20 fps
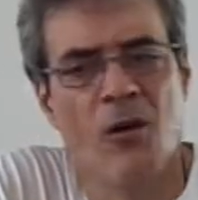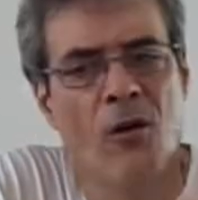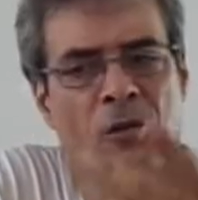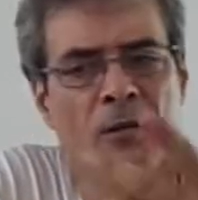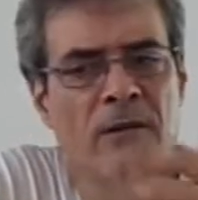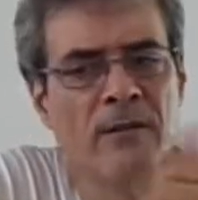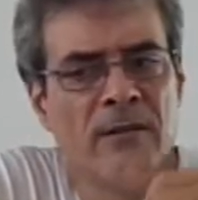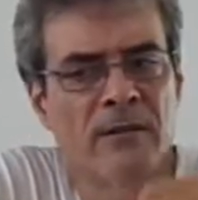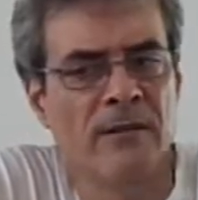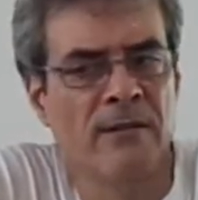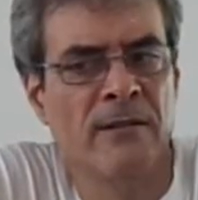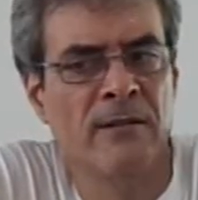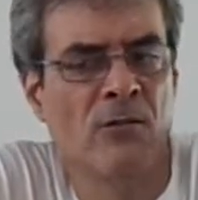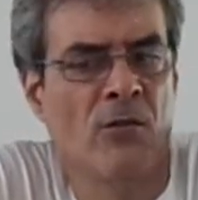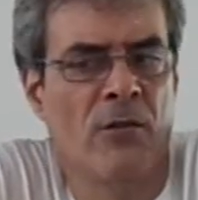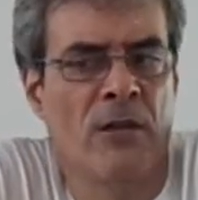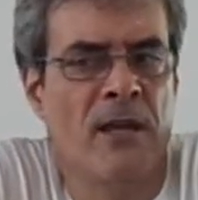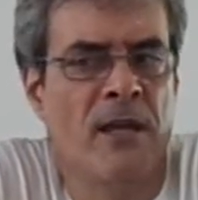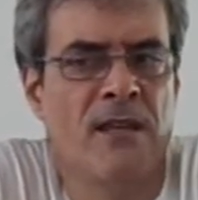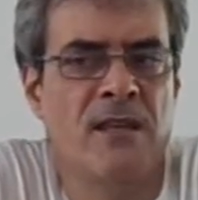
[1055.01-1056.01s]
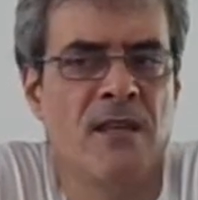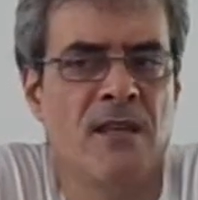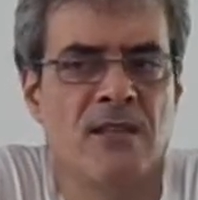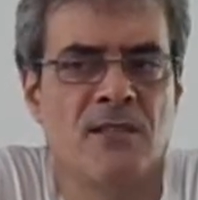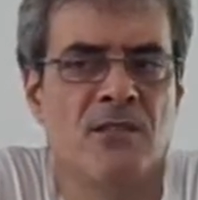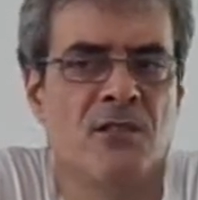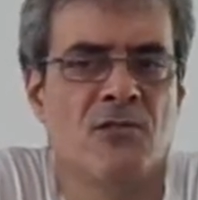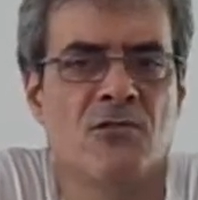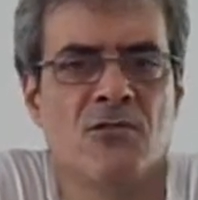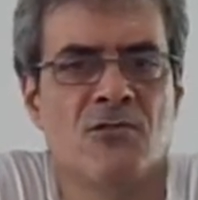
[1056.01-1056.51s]
All, all he
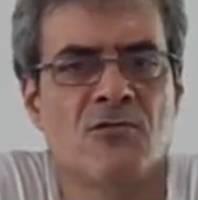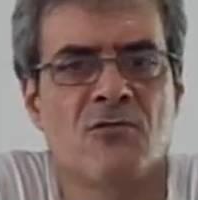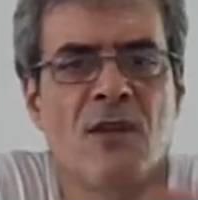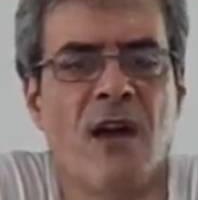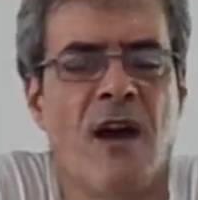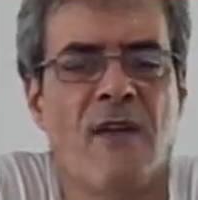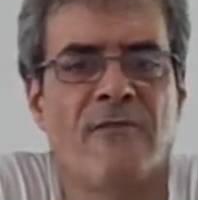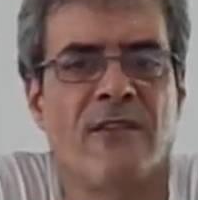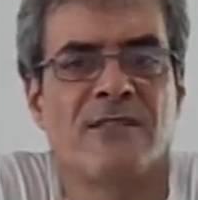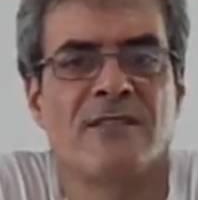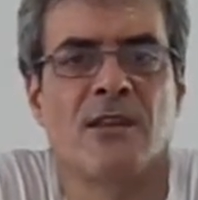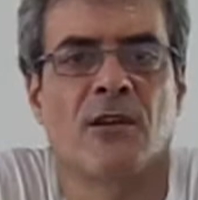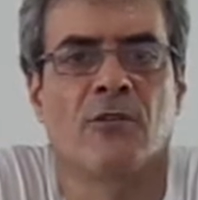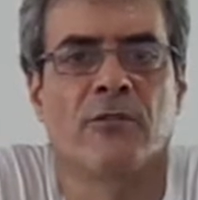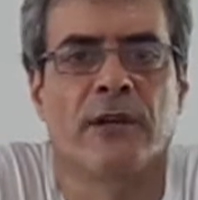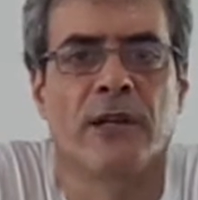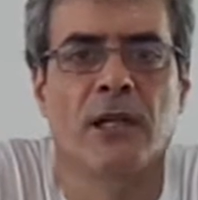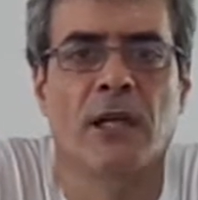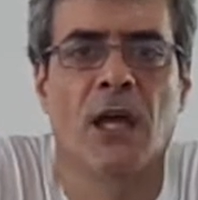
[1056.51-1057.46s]
needs is just to have a cigarette.